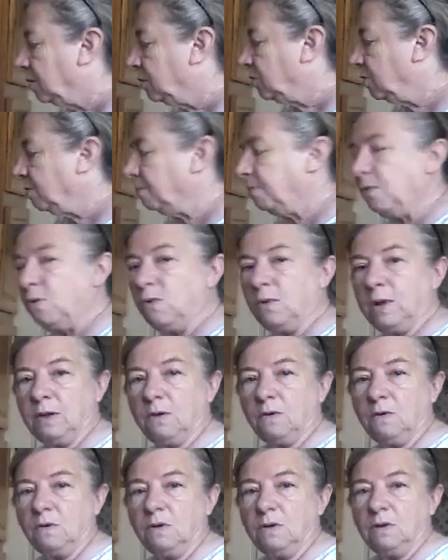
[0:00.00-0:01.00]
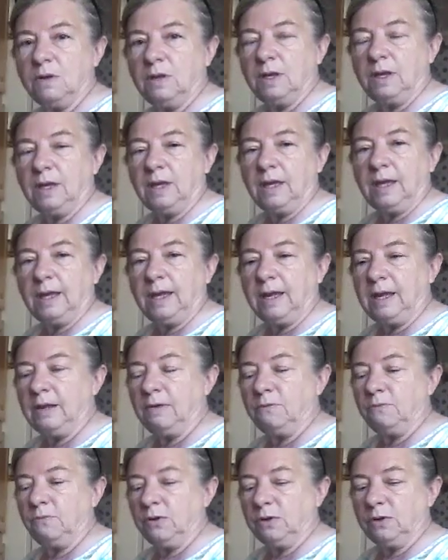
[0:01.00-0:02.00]
to a boil,
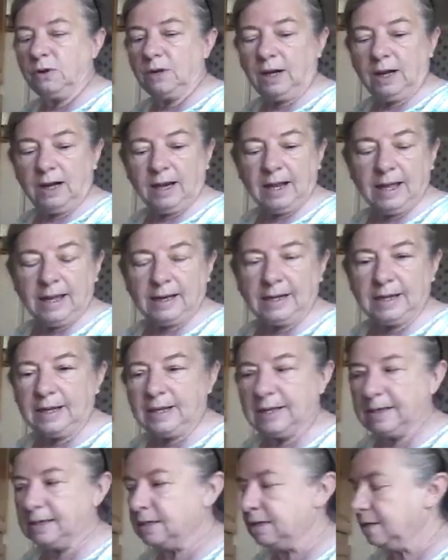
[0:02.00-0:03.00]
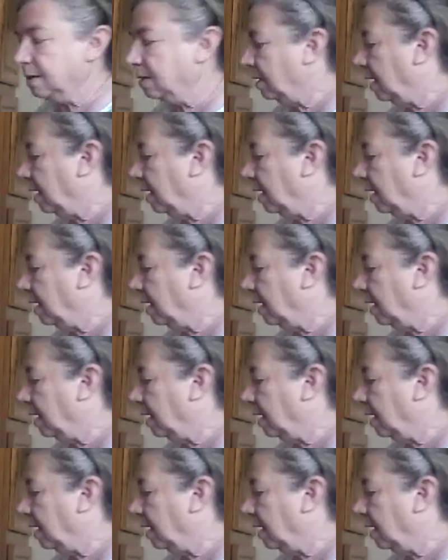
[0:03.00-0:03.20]
and we're going to let it